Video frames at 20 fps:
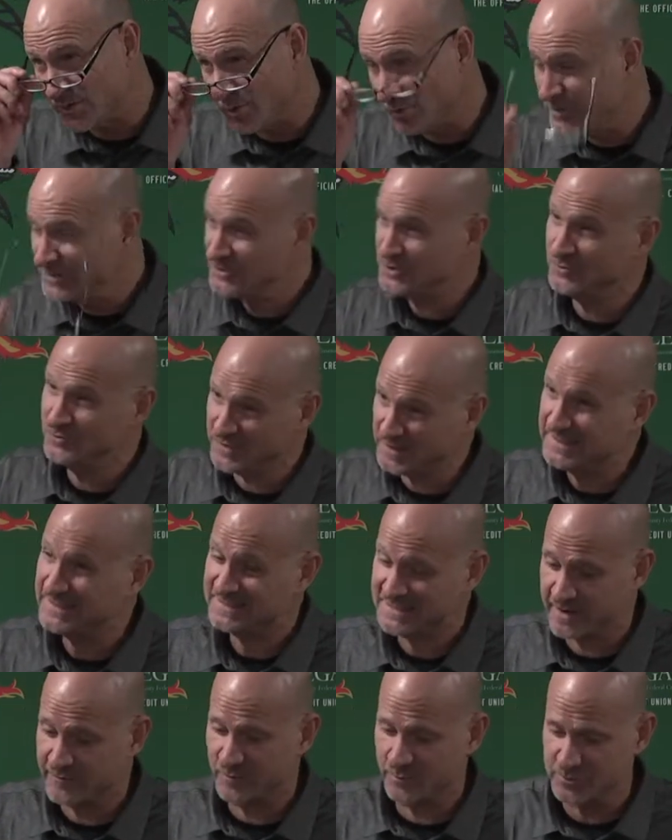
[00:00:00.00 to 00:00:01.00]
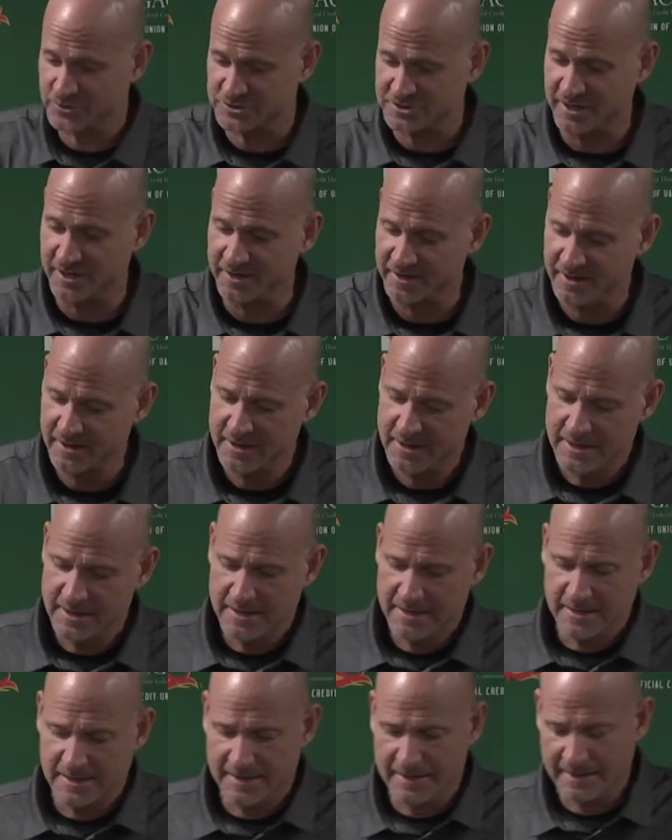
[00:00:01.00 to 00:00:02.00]
When we shoot 57%,
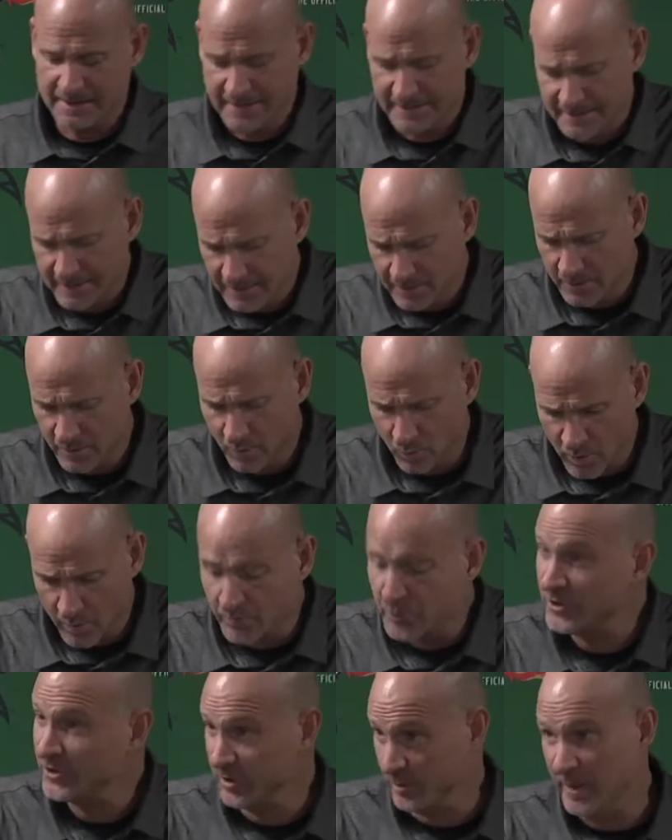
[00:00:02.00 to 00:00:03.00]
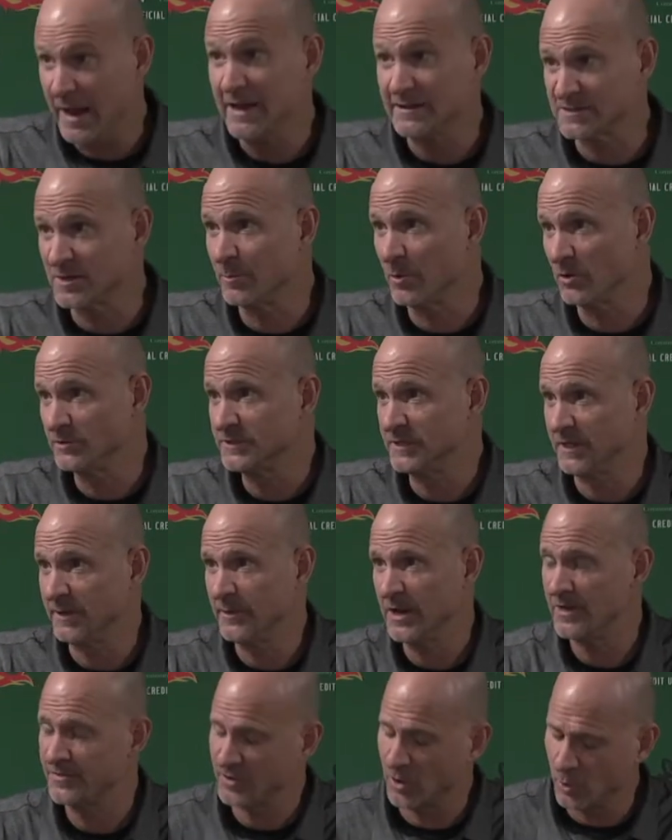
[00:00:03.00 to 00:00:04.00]
uh, we're a pretty good basketball team,
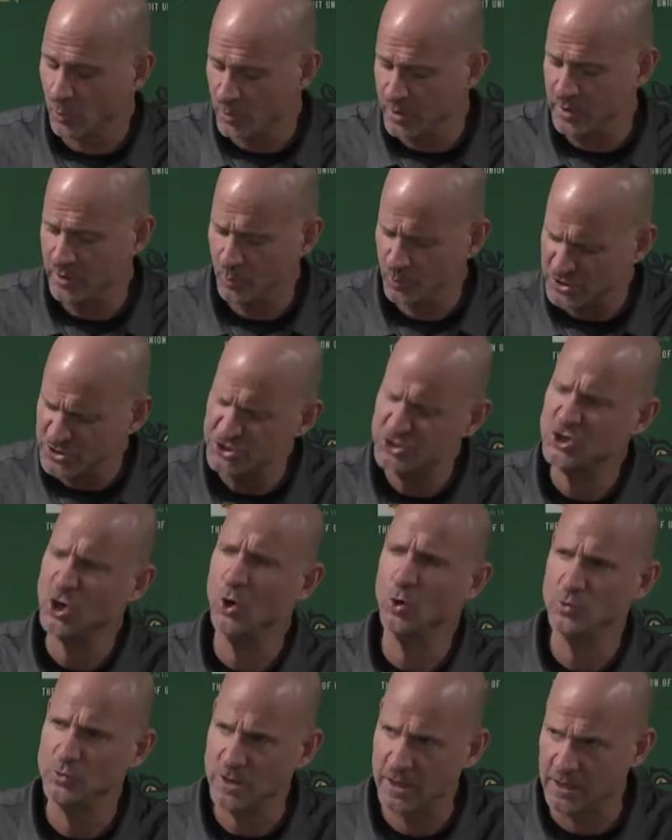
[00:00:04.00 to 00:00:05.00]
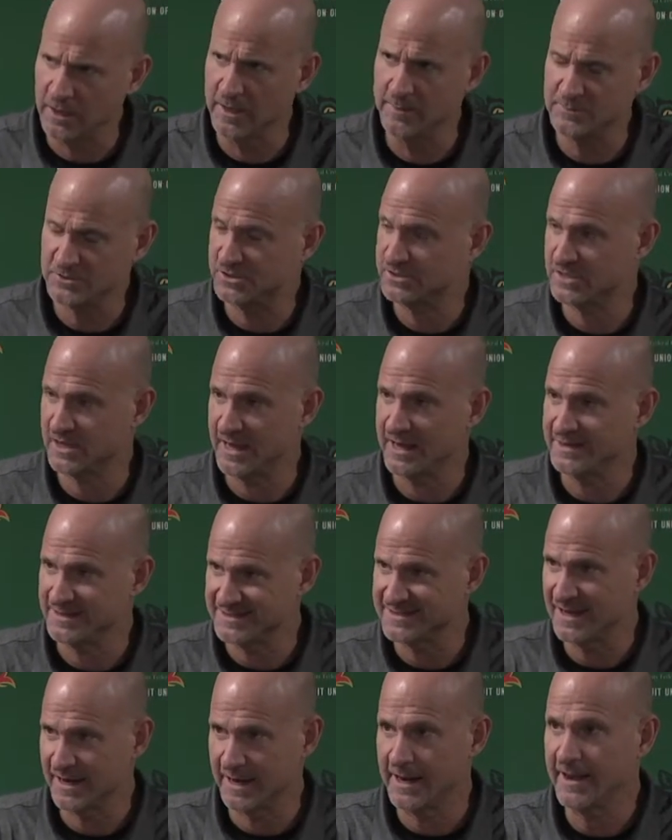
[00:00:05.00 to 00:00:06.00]
and I thought we, we showed glimpses of that in the
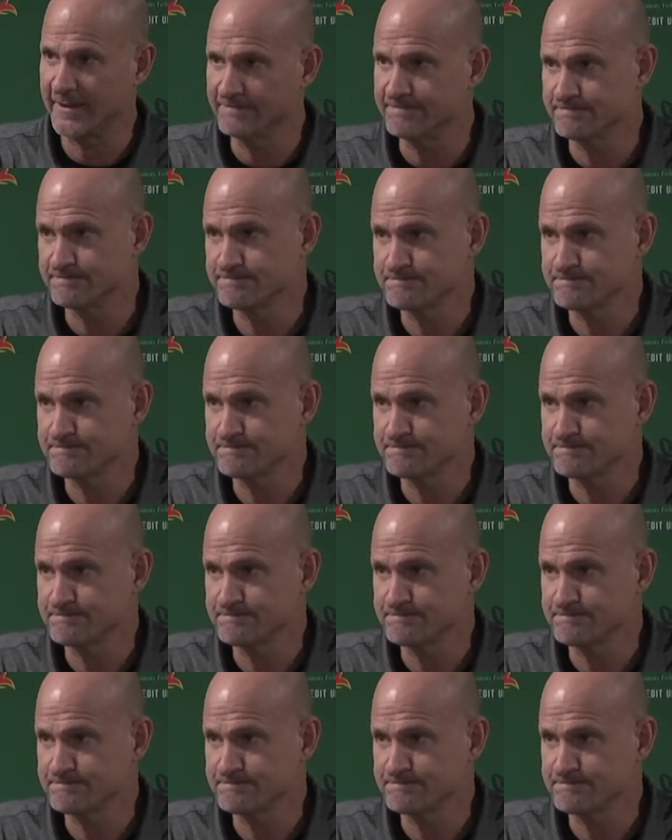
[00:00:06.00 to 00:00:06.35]
second half.